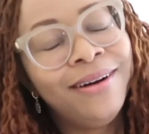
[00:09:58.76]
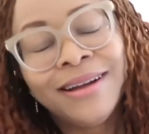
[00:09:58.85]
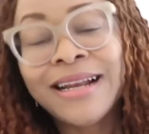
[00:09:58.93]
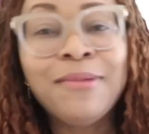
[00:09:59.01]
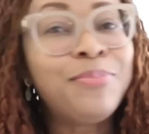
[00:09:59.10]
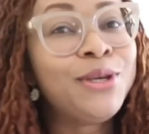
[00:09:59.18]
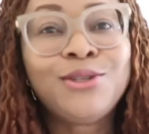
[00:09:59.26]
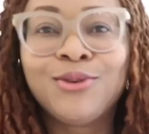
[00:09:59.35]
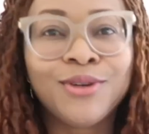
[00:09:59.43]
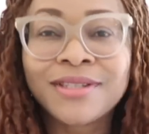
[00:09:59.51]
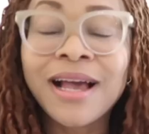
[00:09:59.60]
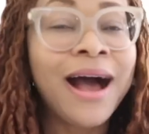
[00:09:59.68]
that
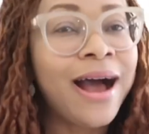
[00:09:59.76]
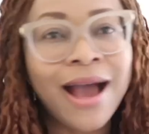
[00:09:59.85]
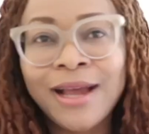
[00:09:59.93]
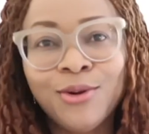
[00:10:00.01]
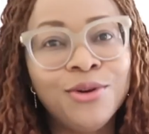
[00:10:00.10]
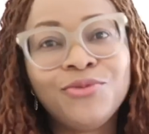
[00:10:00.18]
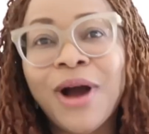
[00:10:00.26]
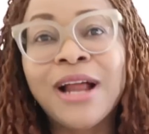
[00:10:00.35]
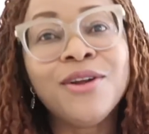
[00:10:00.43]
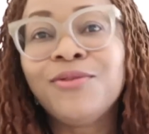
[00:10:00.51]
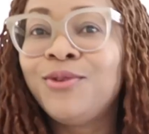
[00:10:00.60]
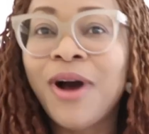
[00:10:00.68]
picture is I, I don't even, I
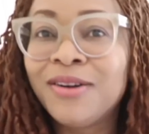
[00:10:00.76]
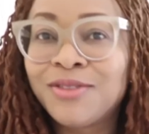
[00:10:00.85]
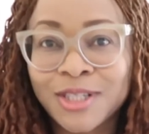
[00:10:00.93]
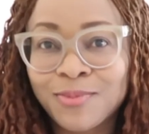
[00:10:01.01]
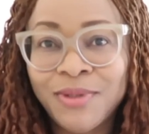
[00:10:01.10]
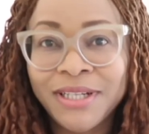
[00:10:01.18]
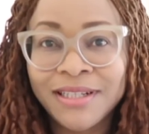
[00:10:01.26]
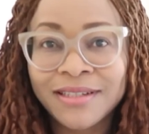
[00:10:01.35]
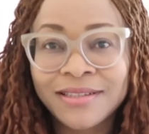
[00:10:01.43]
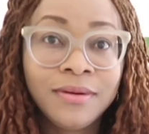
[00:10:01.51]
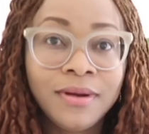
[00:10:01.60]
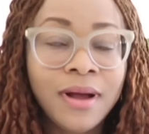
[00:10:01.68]
don't even know how to explain
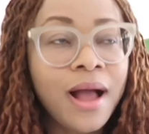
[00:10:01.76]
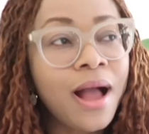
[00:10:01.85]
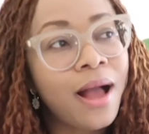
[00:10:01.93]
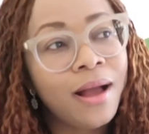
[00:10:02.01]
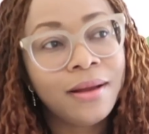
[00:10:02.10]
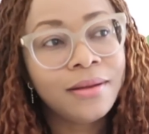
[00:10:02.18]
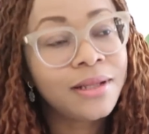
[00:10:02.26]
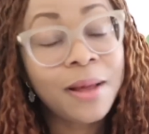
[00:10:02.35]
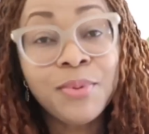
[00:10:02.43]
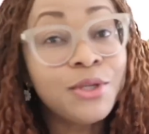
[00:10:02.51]
it. Ah, that